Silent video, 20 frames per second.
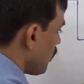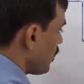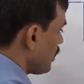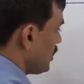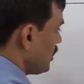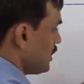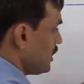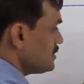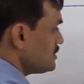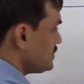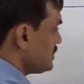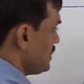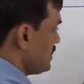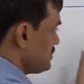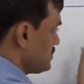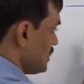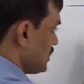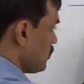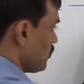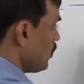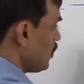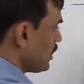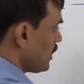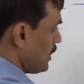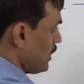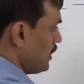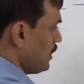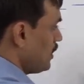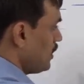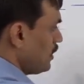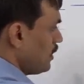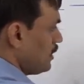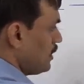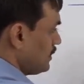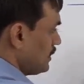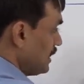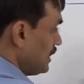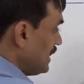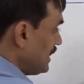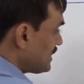order and says that okay
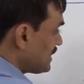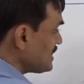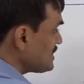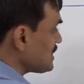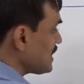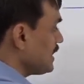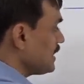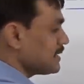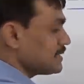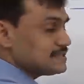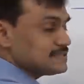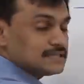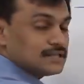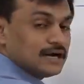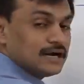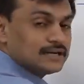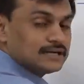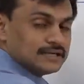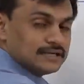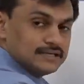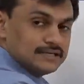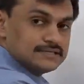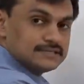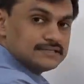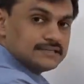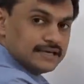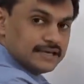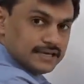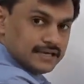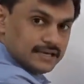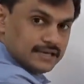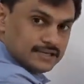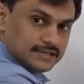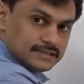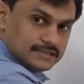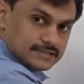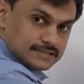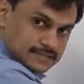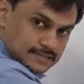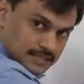the latest I can start is day
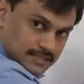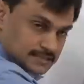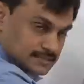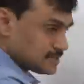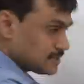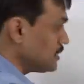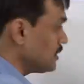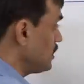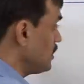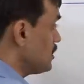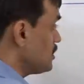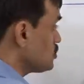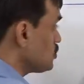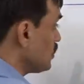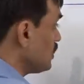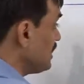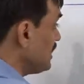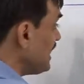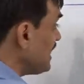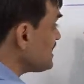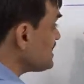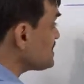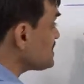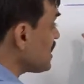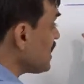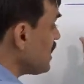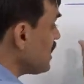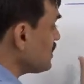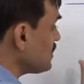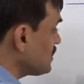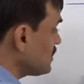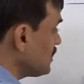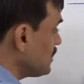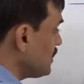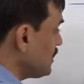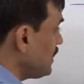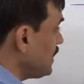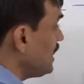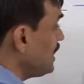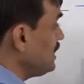6. So late start
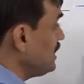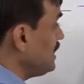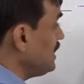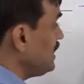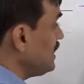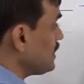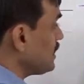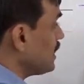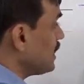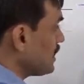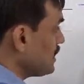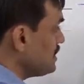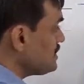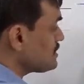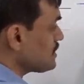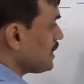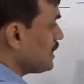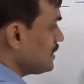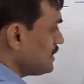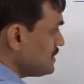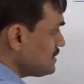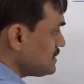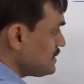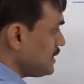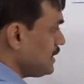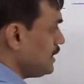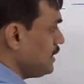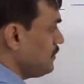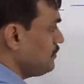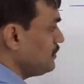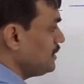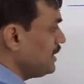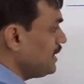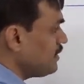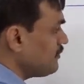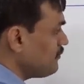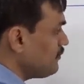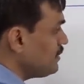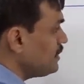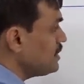and late early start is same,
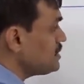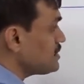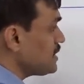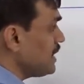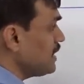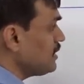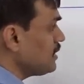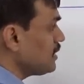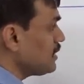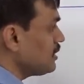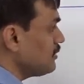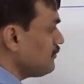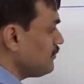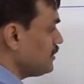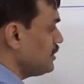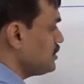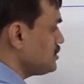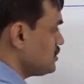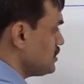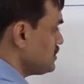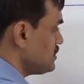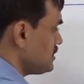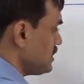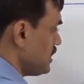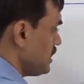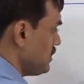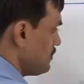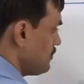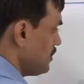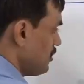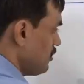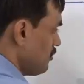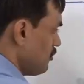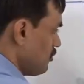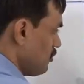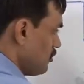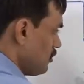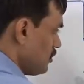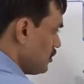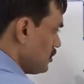late finish and early finish is same,
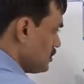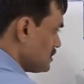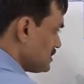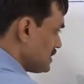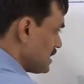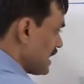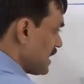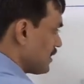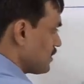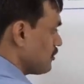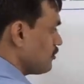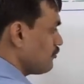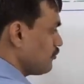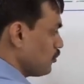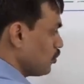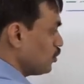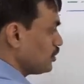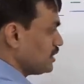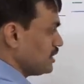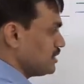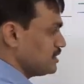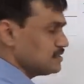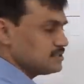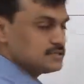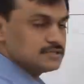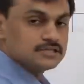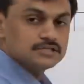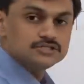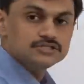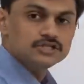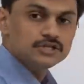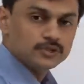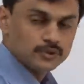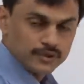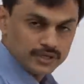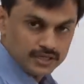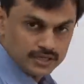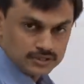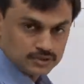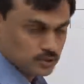slack float is 0
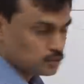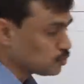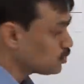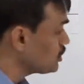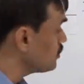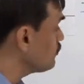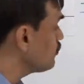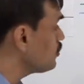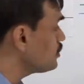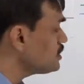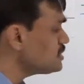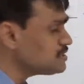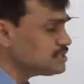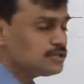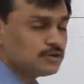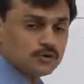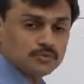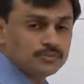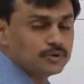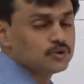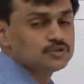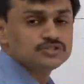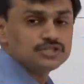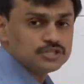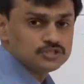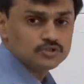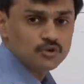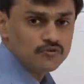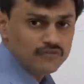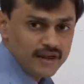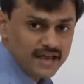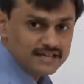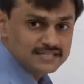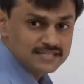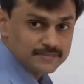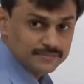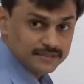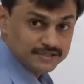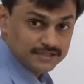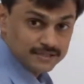here. So total float is 0 because there is no
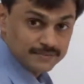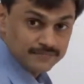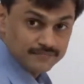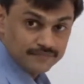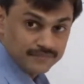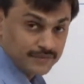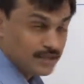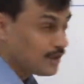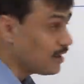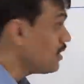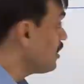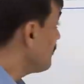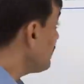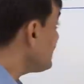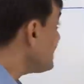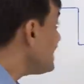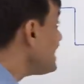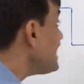flexibility. But